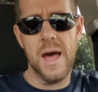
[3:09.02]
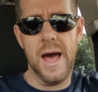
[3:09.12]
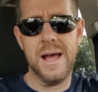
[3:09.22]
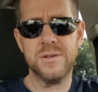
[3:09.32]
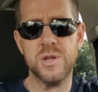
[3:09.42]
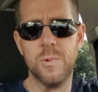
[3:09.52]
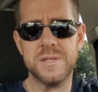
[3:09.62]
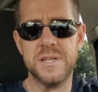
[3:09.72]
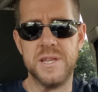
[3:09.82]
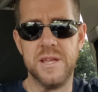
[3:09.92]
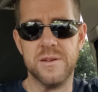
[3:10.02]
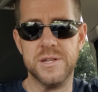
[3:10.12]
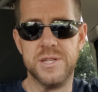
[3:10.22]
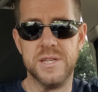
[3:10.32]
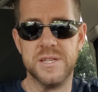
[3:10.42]
I asked her what's the deal,
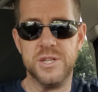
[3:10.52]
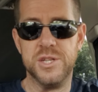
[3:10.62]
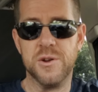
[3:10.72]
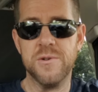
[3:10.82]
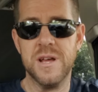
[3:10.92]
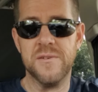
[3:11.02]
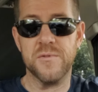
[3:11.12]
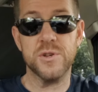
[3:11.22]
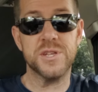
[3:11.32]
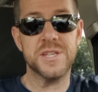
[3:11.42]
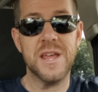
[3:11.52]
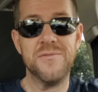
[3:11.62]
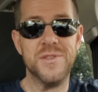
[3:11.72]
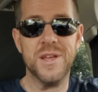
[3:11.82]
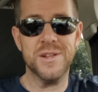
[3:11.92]
and she said she turned it off for
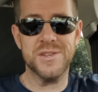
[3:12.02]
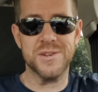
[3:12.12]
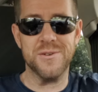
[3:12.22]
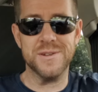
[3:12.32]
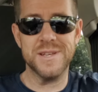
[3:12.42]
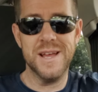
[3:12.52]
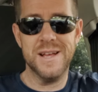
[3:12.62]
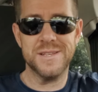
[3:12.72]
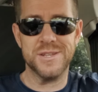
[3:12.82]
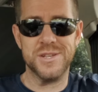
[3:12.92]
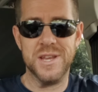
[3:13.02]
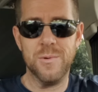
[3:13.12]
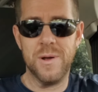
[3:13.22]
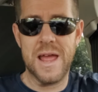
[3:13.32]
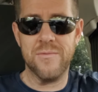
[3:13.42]
safety concerns since she
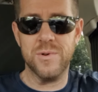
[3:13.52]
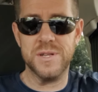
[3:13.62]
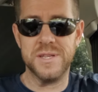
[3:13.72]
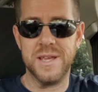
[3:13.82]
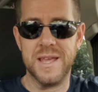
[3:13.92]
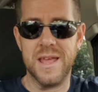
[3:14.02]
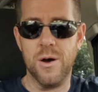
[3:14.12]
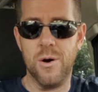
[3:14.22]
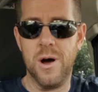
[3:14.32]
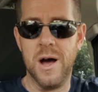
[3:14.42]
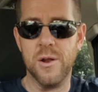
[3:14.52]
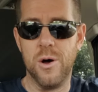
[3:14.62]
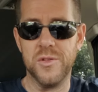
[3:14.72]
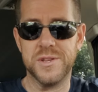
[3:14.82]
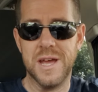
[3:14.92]
didn't want everyone seeing it on
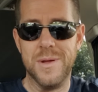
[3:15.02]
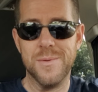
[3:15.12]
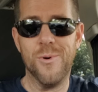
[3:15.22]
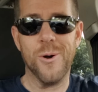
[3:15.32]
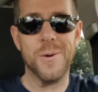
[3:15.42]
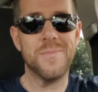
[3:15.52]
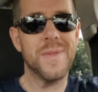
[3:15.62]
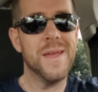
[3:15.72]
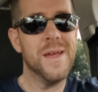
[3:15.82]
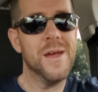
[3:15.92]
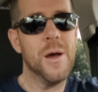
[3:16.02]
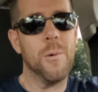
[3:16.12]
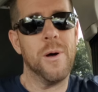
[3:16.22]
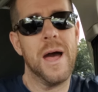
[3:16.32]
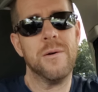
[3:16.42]
all the time anymore.
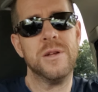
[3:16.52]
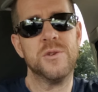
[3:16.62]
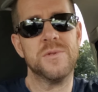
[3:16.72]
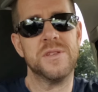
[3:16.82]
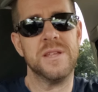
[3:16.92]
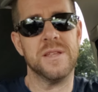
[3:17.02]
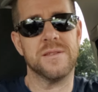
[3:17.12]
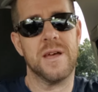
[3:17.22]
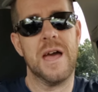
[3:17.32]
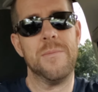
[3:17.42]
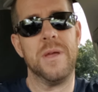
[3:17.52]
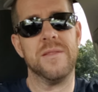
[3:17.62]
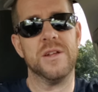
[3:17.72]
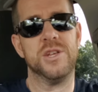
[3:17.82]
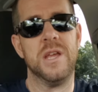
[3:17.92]
Well, how interesting the
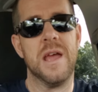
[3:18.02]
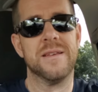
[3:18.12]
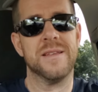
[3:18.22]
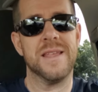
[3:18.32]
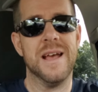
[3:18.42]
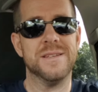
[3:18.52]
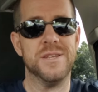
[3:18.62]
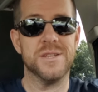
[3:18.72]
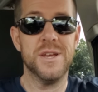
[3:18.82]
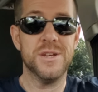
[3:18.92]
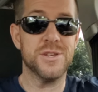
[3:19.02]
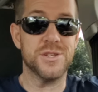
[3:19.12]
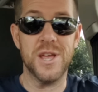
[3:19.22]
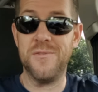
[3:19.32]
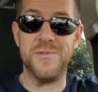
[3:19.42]
timing that she suddenly has these
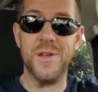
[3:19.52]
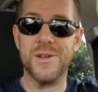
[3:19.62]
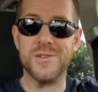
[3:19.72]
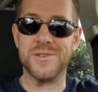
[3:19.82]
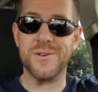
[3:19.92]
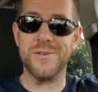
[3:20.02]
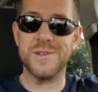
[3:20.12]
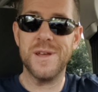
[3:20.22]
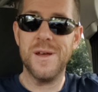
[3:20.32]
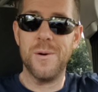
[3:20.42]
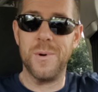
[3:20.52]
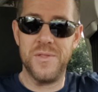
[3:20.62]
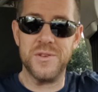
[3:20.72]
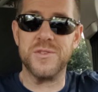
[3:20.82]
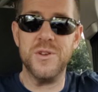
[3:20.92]
safety concerns when
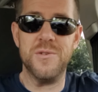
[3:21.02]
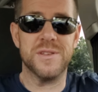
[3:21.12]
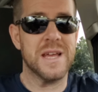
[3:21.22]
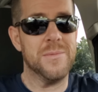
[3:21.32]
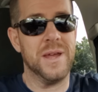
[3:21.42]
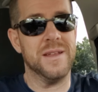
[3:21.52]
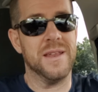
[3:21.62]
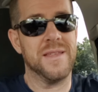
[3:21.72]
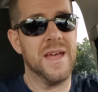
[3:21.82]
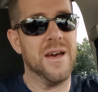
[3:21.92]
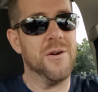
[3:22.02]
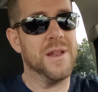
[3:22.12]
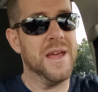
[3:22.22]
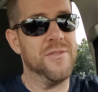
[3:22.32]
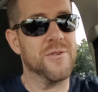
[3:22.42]
this dude is coming into
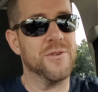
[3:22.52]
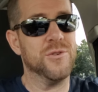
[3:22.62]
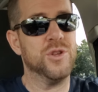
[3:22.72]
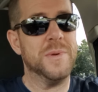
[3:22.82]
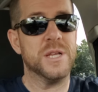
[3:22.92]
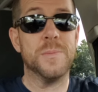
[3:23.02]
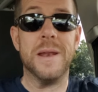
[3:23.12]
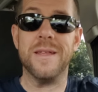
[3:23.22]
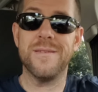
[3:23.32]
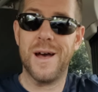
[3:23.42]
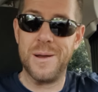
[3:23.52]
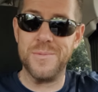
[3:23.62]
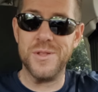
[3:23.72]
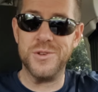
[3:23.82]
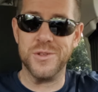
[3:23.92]
town and they're going to be spending time
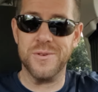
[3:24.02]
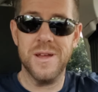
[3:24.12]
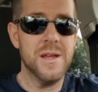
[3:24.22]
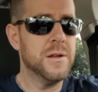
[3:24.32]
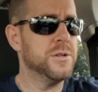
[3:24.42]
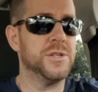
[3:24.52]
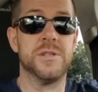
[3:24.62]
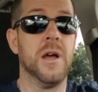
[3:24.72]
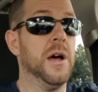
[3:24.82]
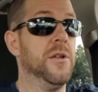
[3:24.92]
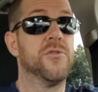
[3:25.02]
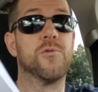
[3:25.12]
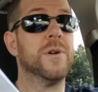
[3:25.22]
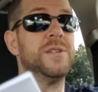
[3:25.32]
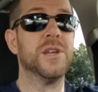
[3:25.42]
with each other. Just another
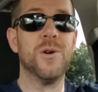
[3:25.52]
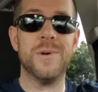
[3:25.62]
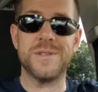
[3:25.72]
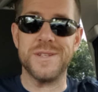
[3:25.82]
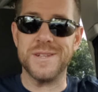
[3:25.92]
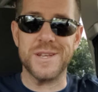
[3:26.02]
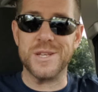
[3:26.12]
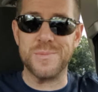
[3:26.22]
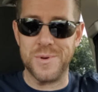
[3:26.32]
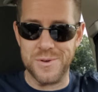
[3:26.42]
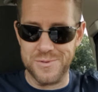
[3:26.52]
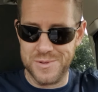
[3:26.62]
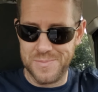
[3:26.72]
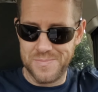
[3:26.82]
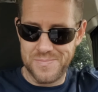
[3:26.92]
crazy coincidence, I suppose.